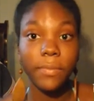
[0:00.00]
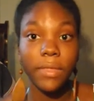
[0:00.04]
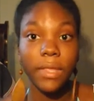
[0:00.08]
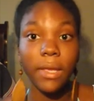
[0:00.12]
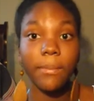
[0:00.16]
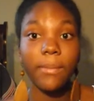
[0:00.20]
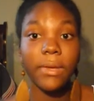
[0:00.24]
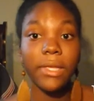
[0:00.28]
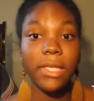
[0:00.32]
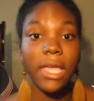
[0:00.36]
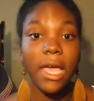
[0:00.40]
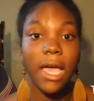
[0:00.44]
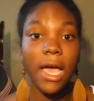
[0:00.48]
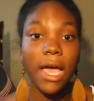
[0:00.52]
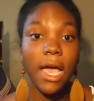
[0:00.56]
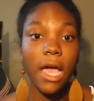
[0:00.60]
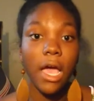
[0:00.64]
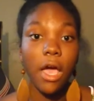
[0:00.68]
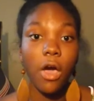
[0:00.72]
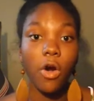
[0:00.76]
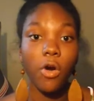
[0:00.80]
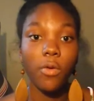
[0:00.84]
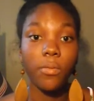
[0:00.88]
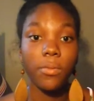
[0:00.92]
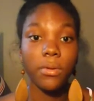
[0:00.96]
But yeah,
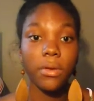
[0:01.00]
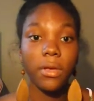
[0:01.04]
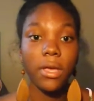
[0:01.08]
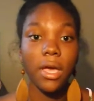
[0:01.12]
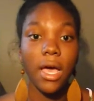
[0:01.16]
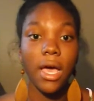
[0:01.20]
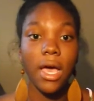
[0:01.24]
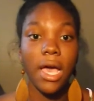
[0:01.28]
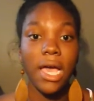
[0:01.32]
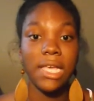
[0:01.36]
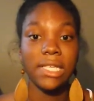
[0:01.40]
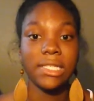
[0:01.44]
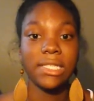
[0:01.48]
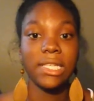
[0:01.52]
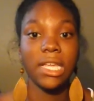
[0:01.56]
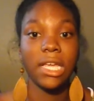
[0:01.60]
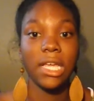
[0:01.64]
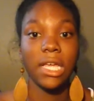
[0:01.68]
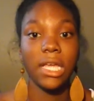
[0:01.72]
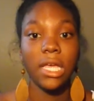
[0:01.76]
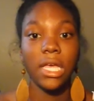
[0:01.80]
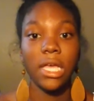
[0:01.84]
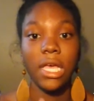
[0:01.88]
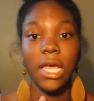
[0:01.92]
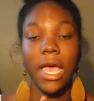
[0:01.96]
I hope you guys
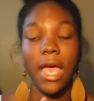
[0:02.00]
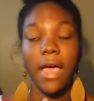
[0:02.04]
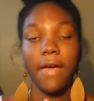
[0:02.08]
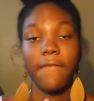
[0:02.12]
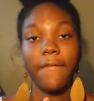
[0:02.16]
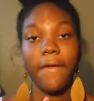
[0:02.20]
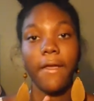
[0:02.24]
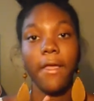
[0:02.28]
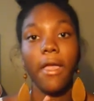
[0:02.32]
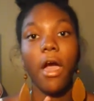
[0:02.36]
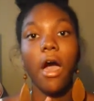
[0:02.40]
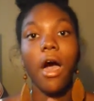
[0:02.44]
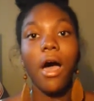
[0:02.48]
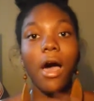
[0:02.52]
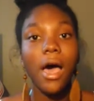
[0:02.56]
have an